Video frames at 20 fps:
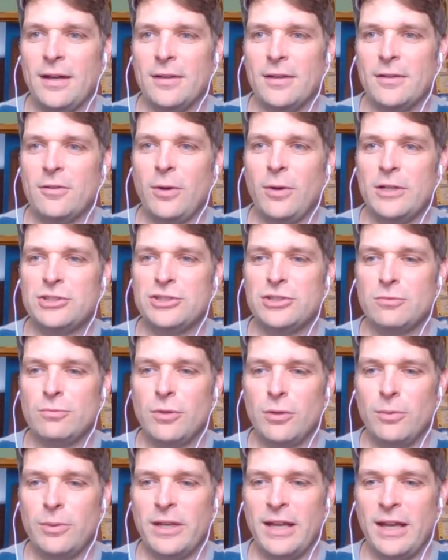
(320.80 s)
Question:
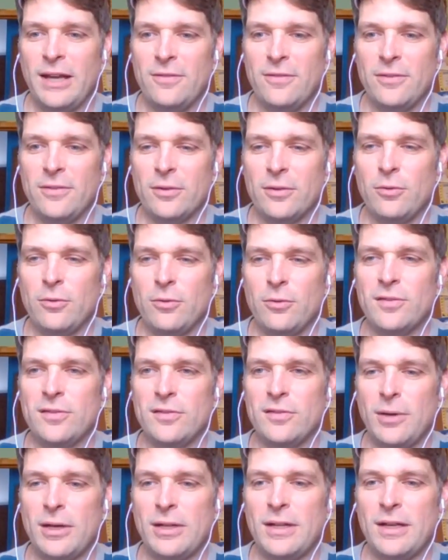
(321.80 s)
will we have the
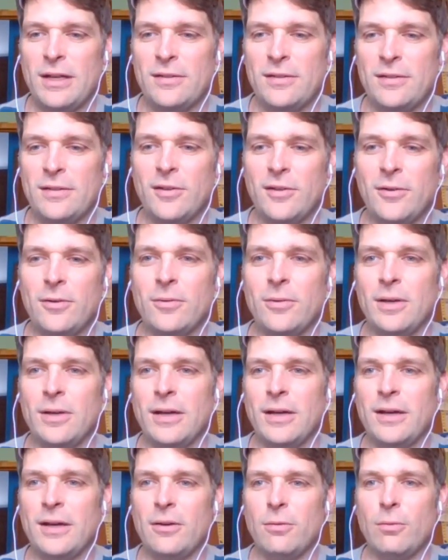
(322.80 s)
quizzes Monday?
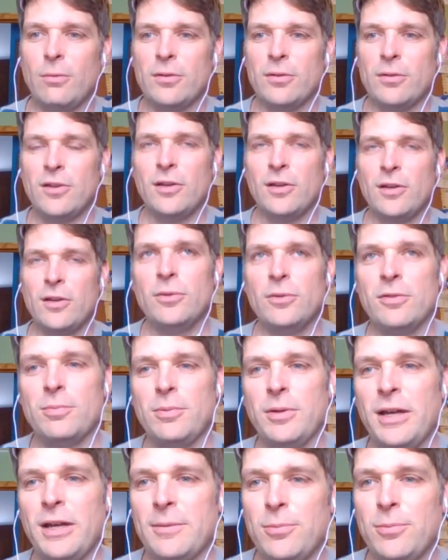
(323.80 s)
So we're done with
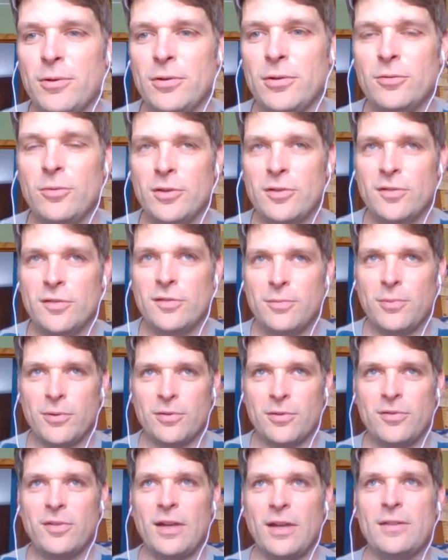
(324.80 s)
Blackboard quizzes per
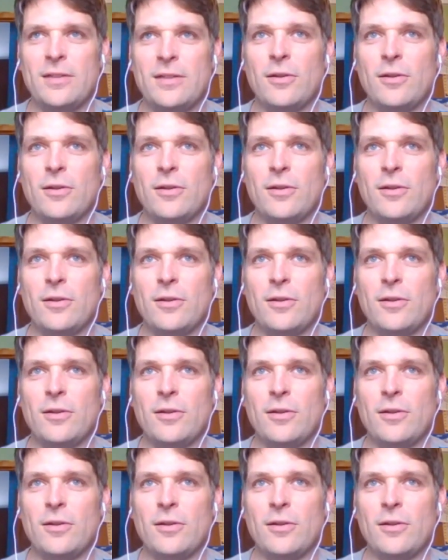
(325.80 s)
se.